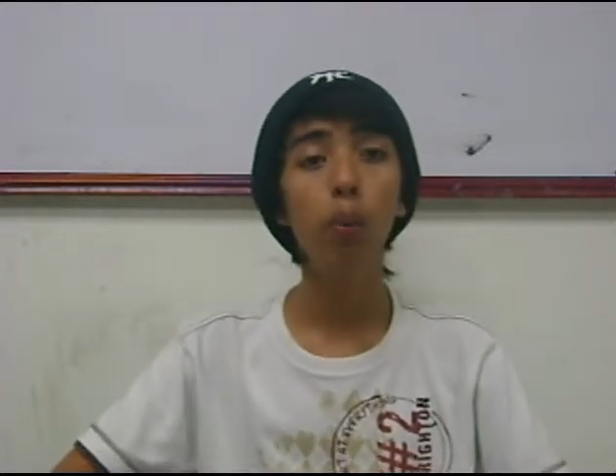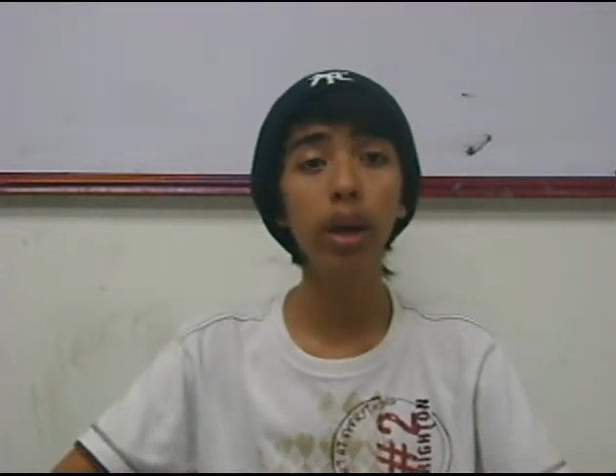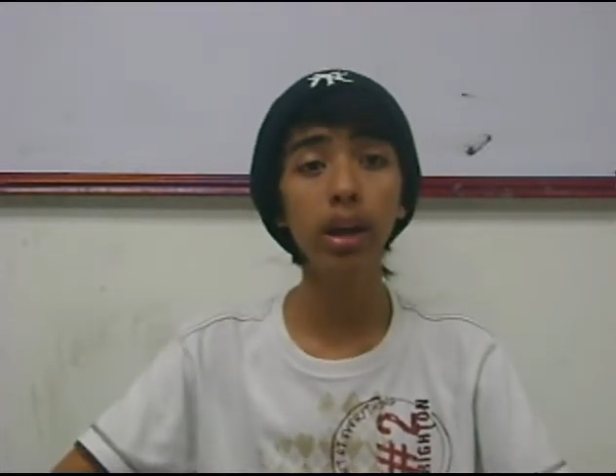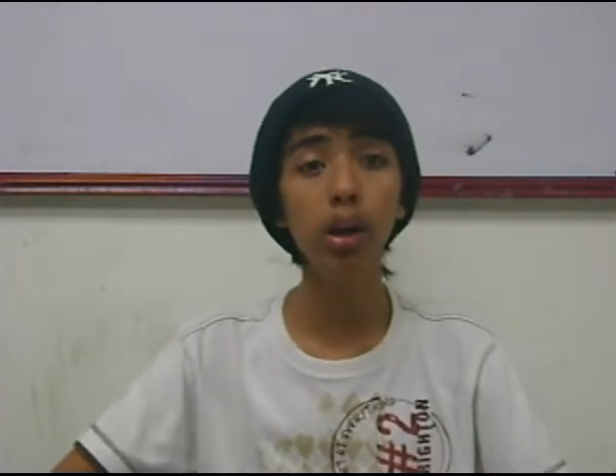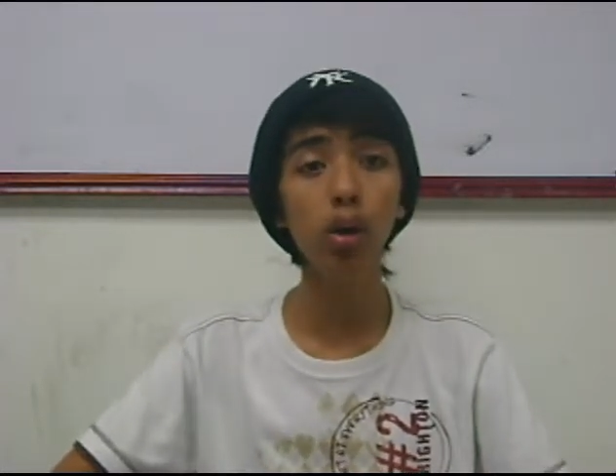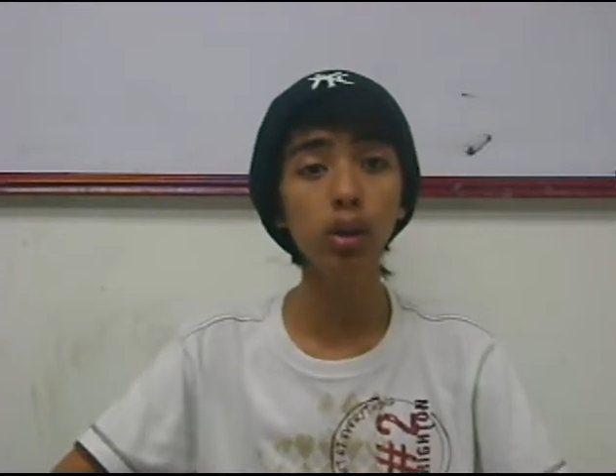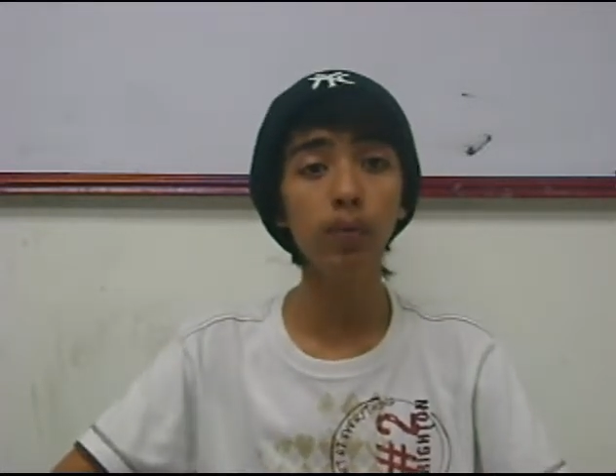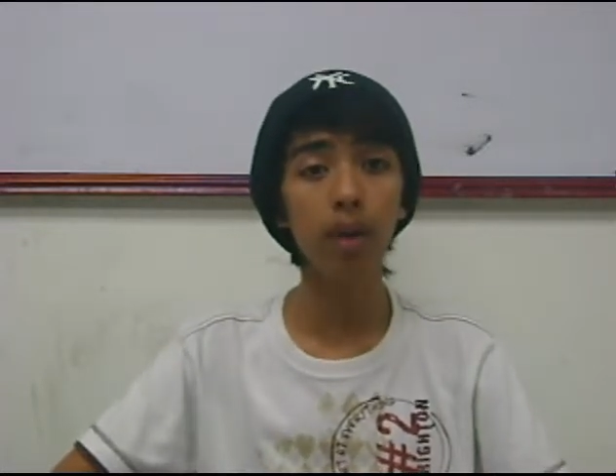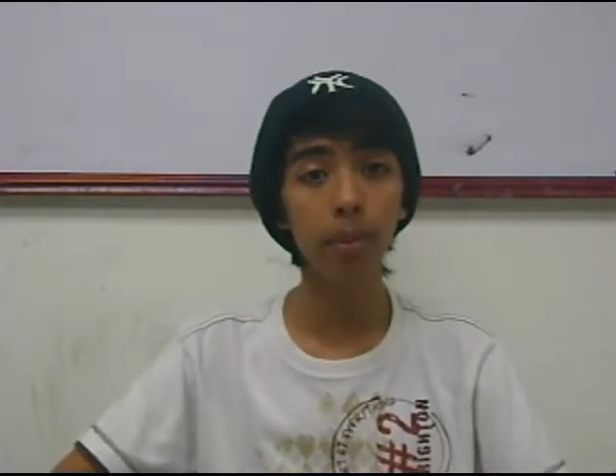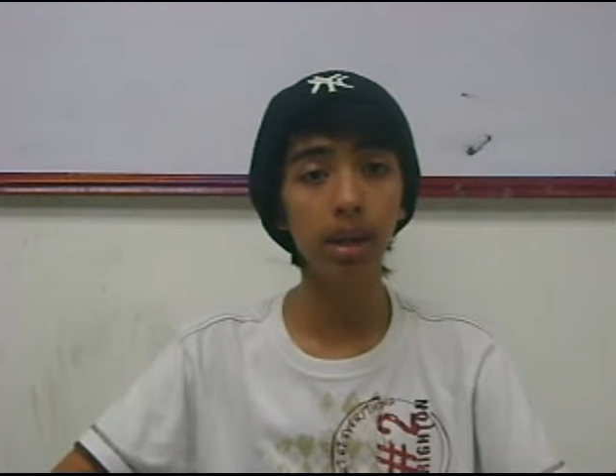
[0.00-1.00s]

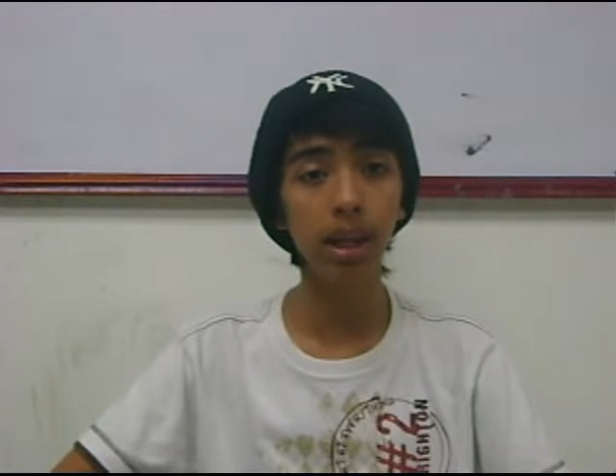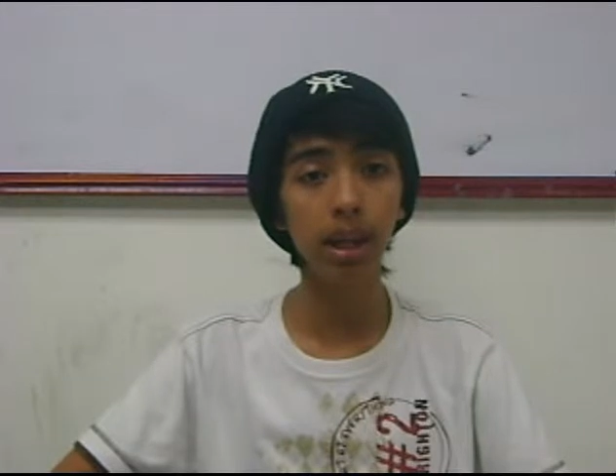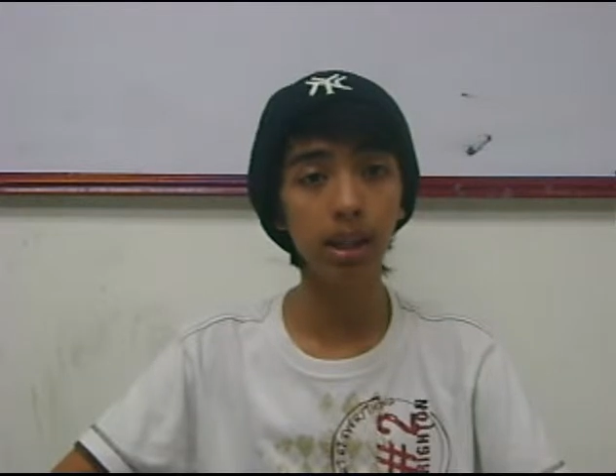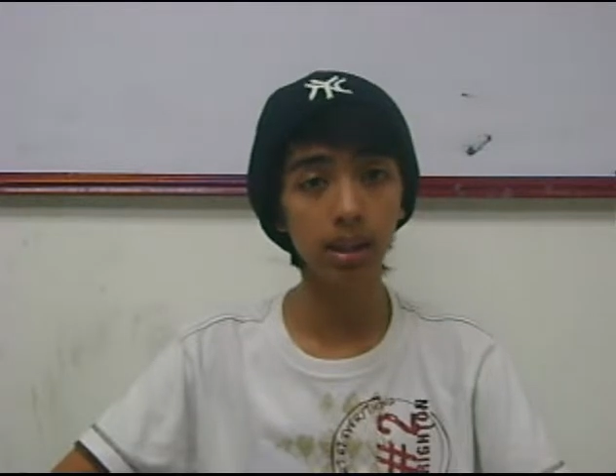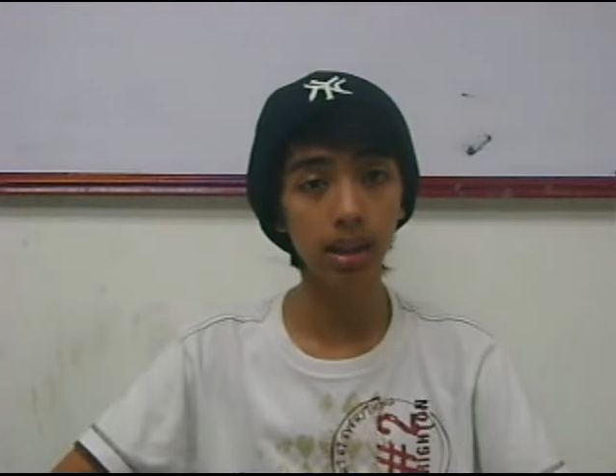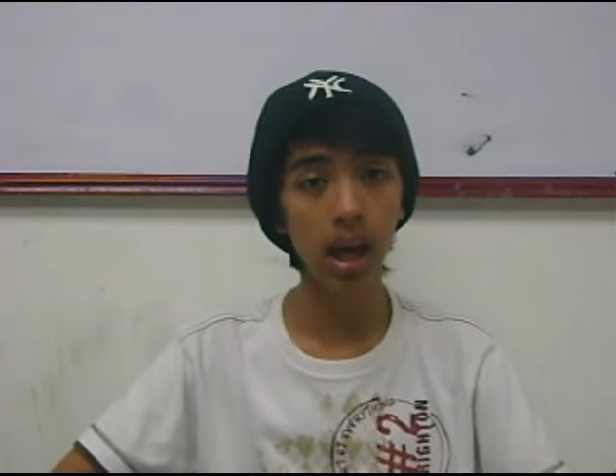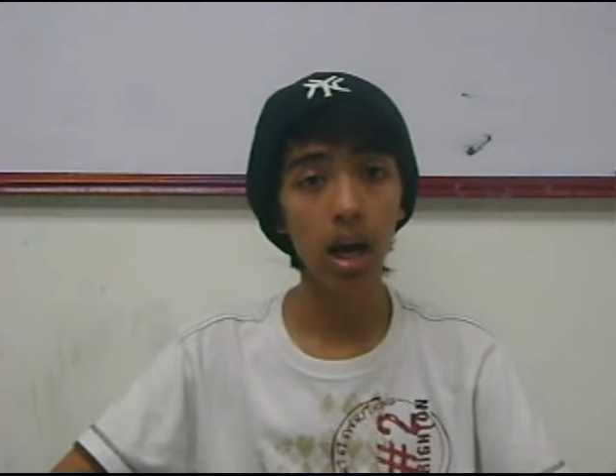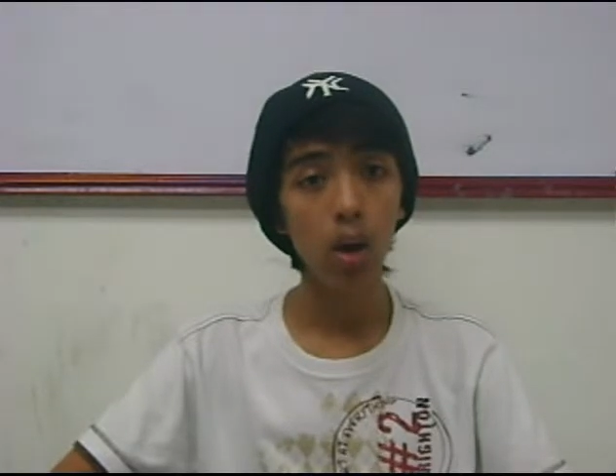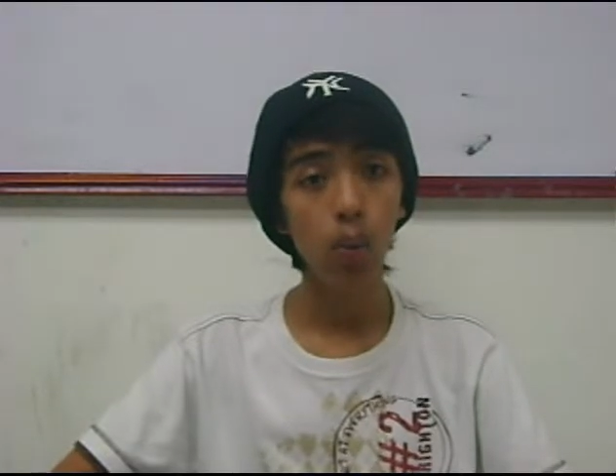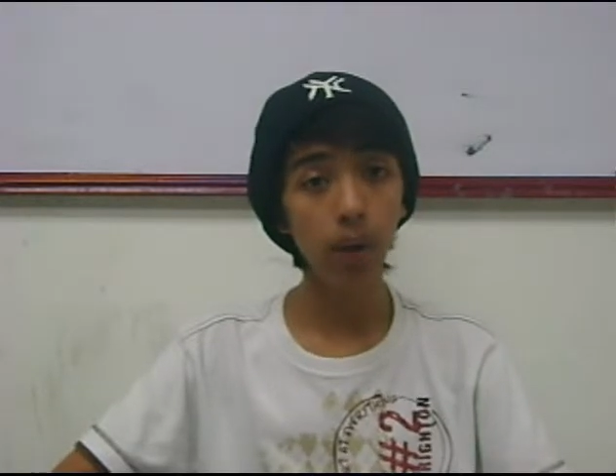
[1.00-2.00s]
Windows family is the
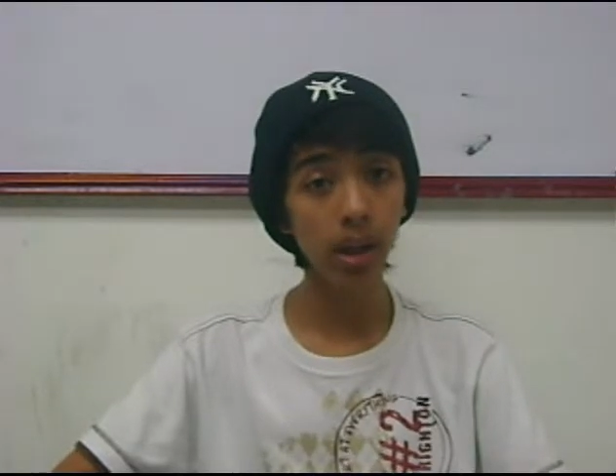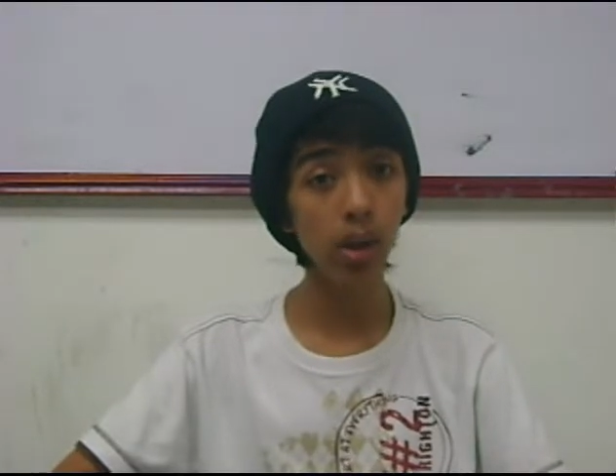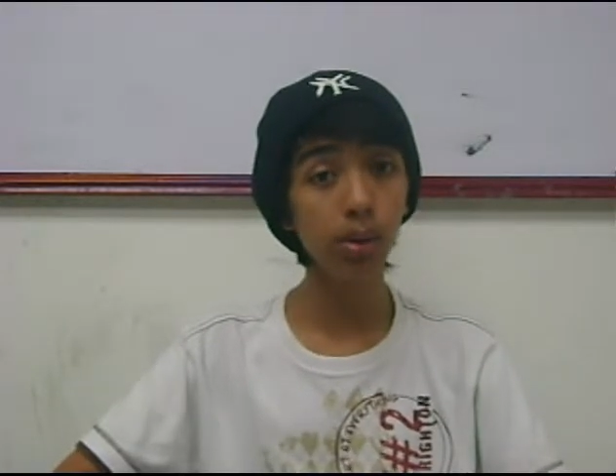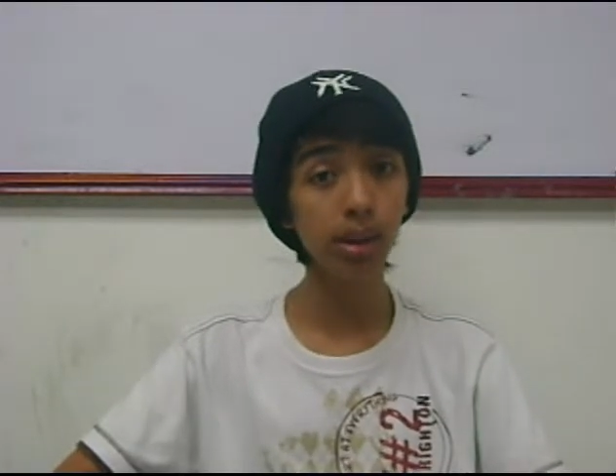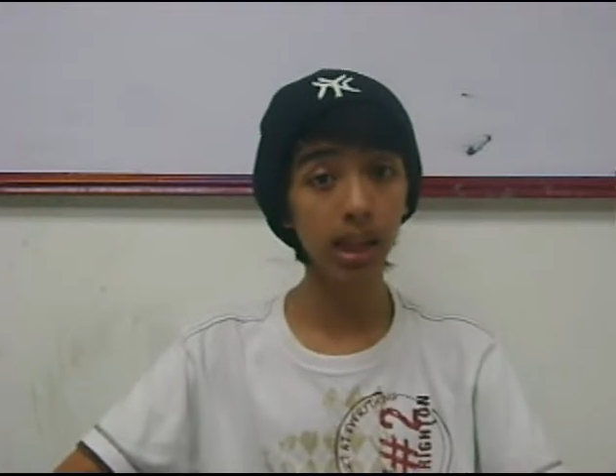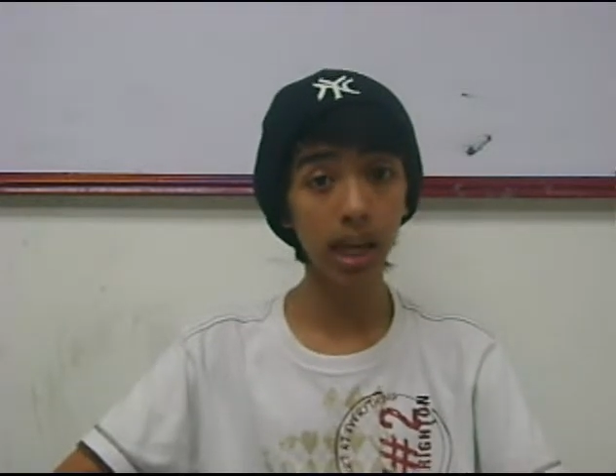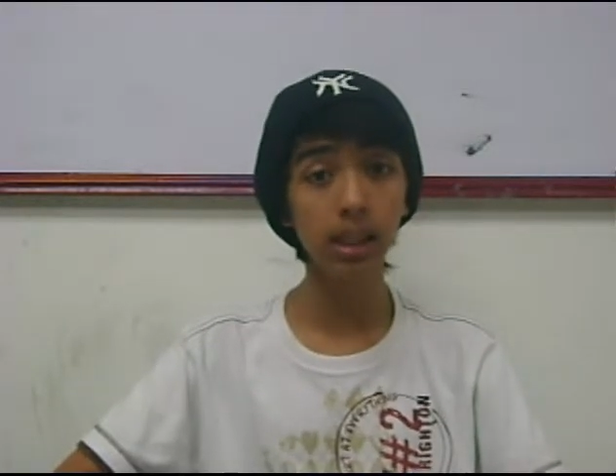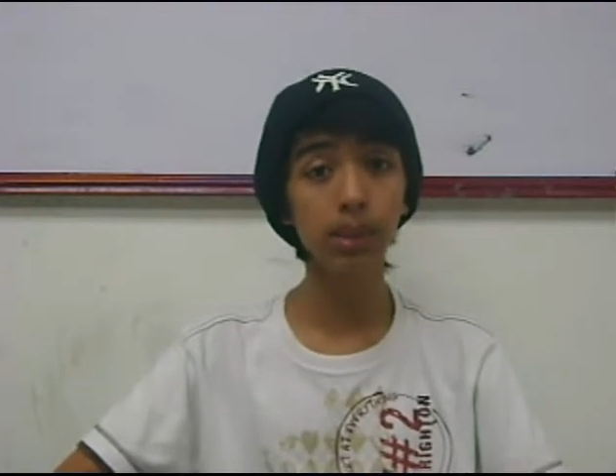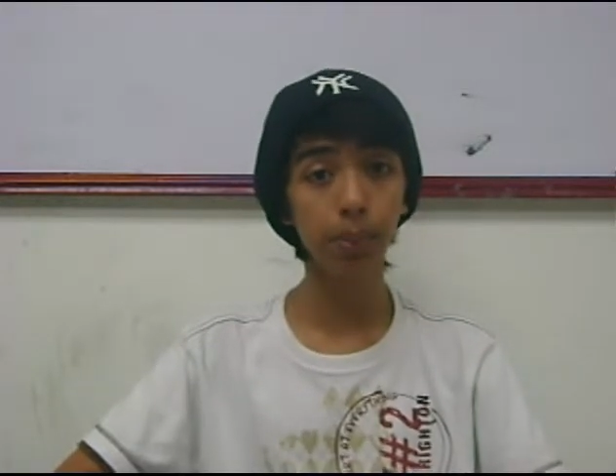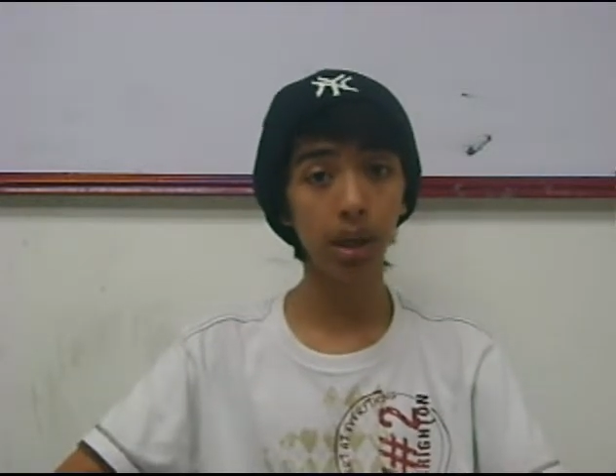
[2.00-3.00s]
Windows
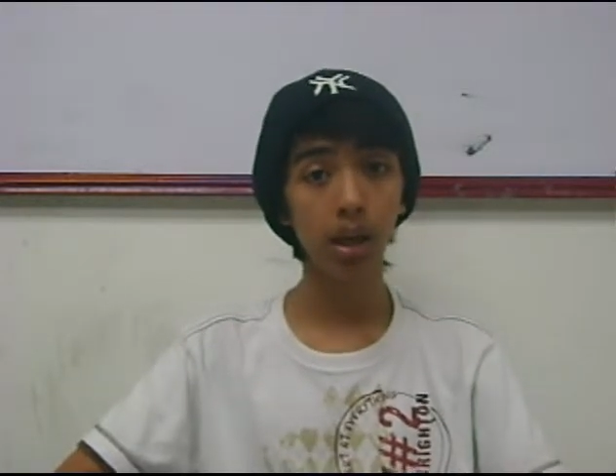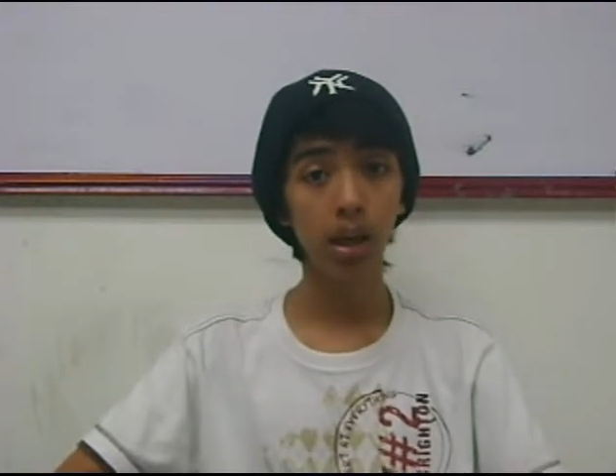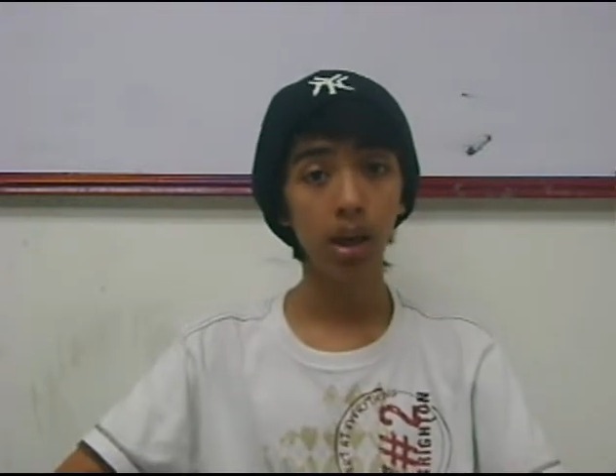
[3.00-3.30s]
XP,